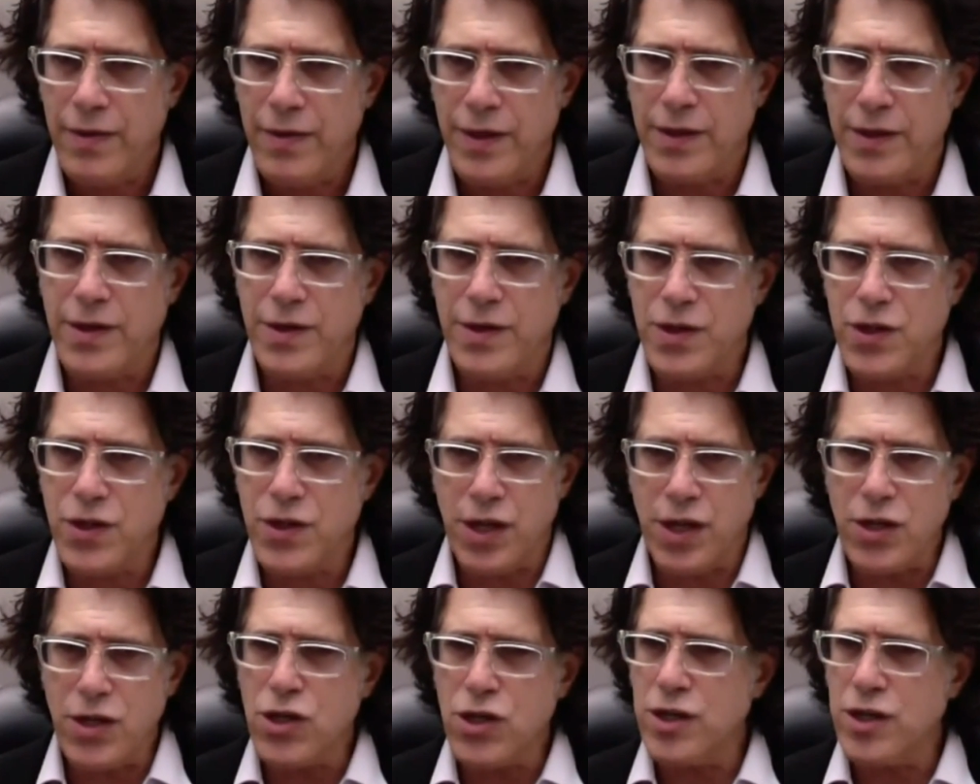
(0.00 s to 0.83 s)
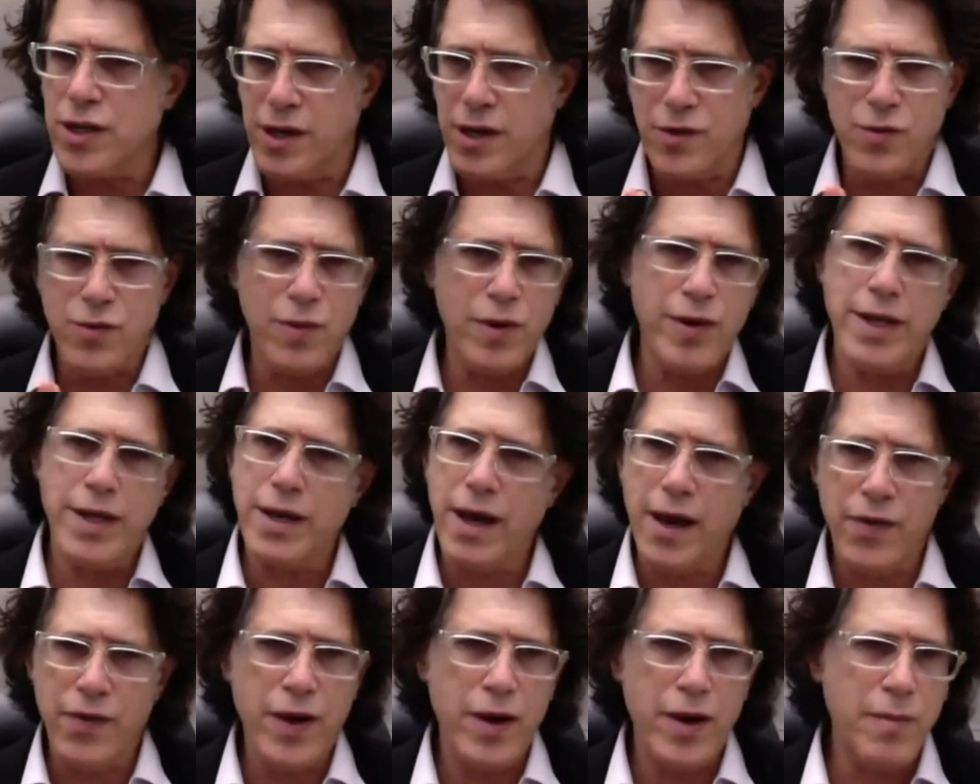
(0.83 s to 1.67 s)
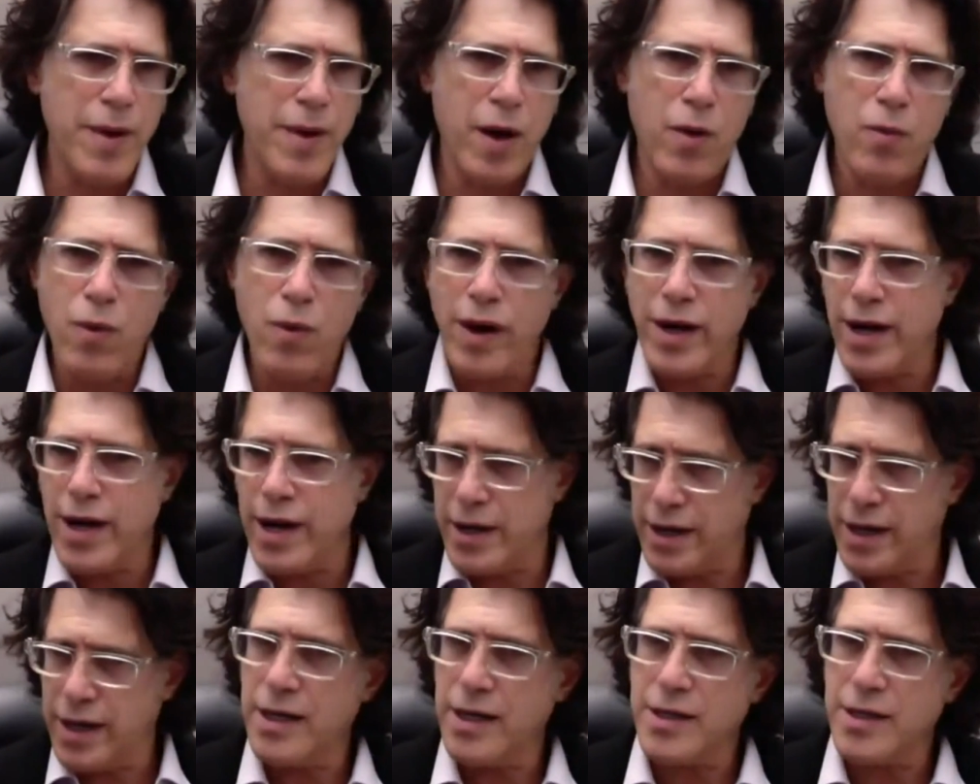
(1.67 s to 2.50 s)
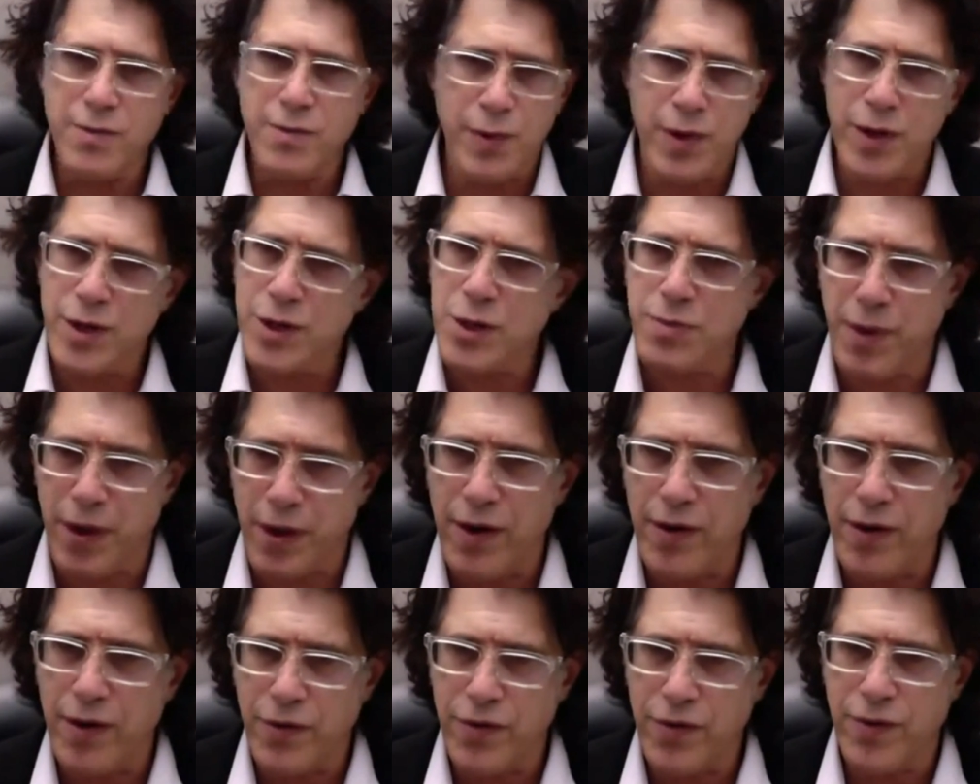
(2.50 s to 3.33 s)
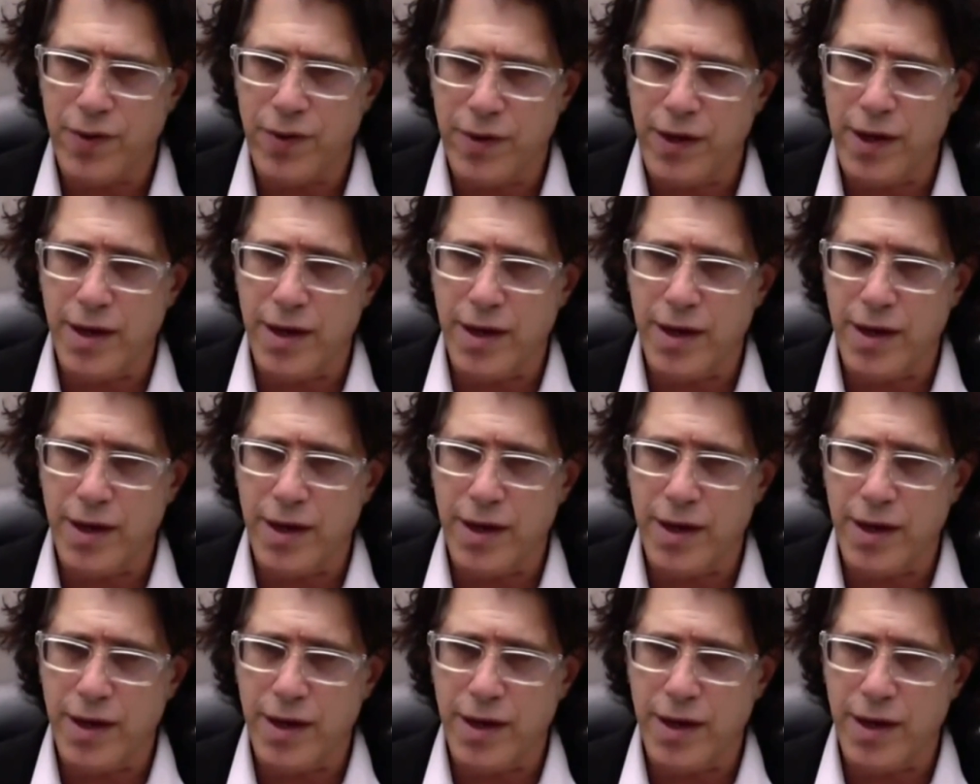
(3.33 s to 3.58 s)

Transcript: The decision is really not there about what kind of customer experience